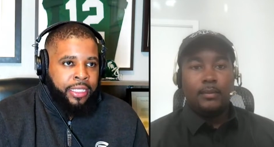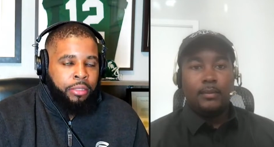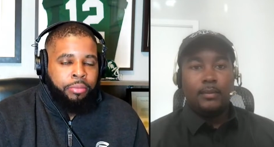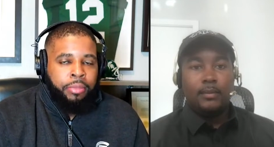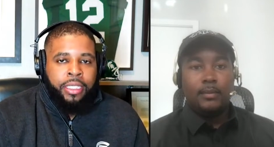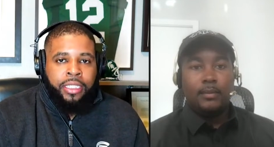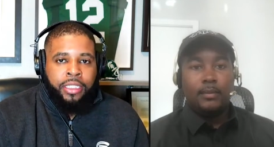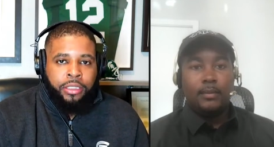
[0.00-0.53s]
Speaker 1: money
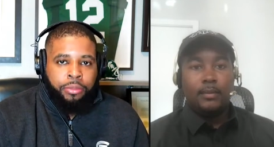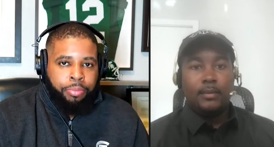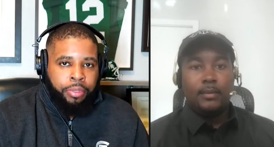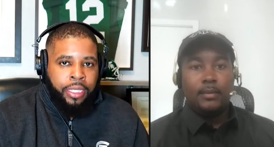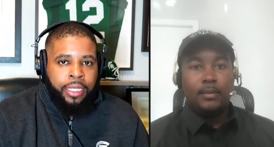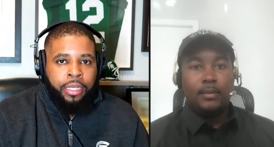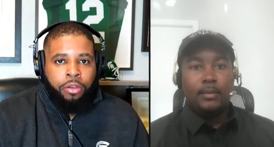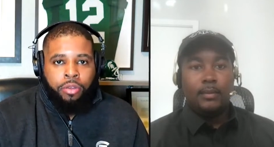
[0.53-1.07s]
and spend it.
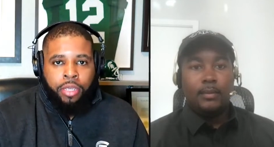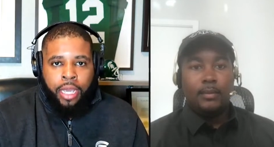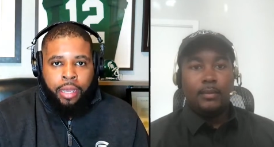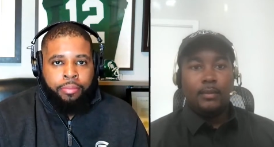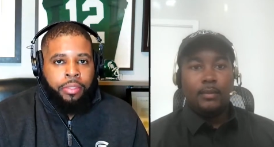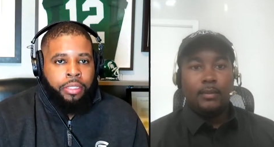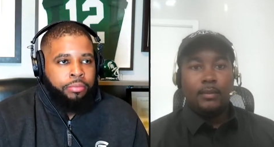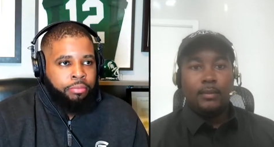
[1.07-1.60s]
Okay, I'm a,
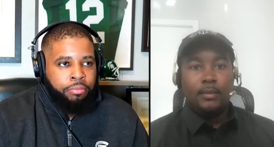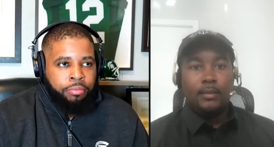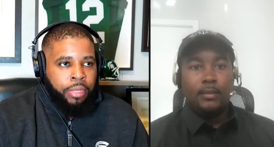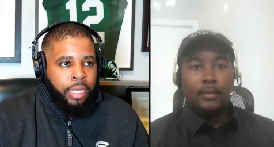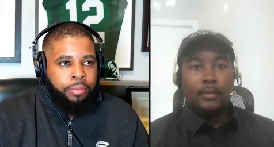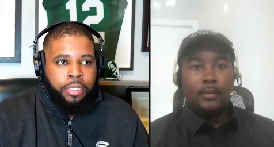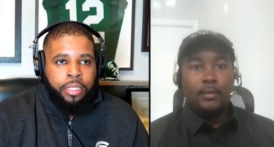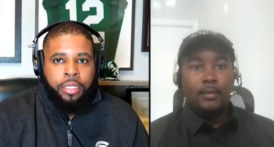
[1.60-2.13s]

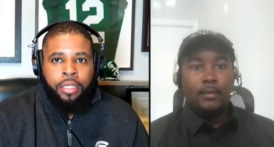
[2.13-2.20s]
maybe